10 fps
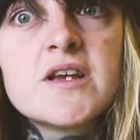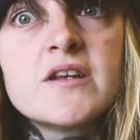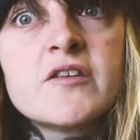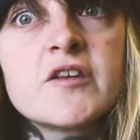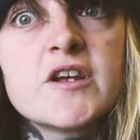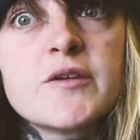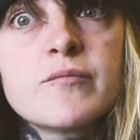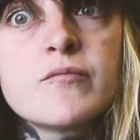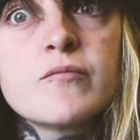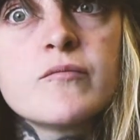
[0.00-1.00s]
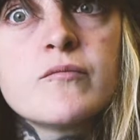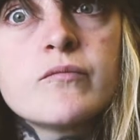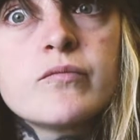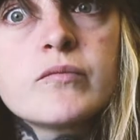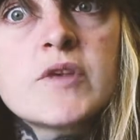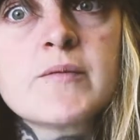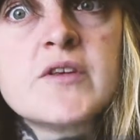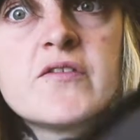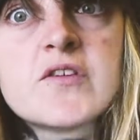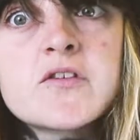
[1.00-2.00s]
isn't it? I mean,
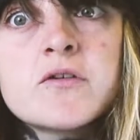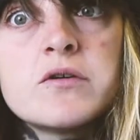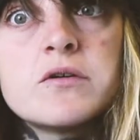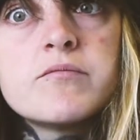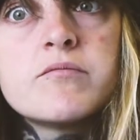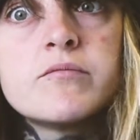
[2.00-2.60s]
you've just got...